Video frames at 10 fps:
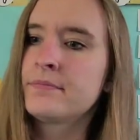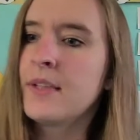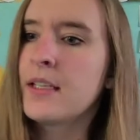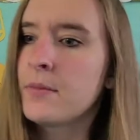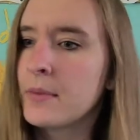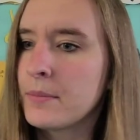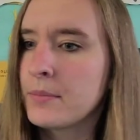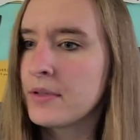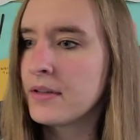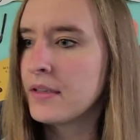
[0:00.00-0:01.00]
Let me
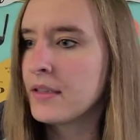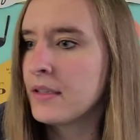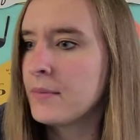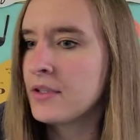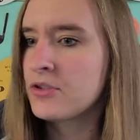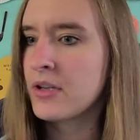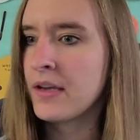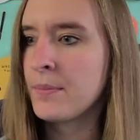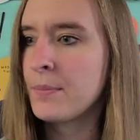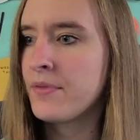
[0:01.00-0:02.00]
put the image
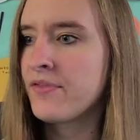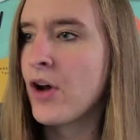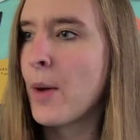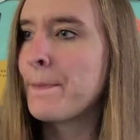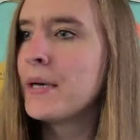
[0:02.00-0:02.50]
up. FOP.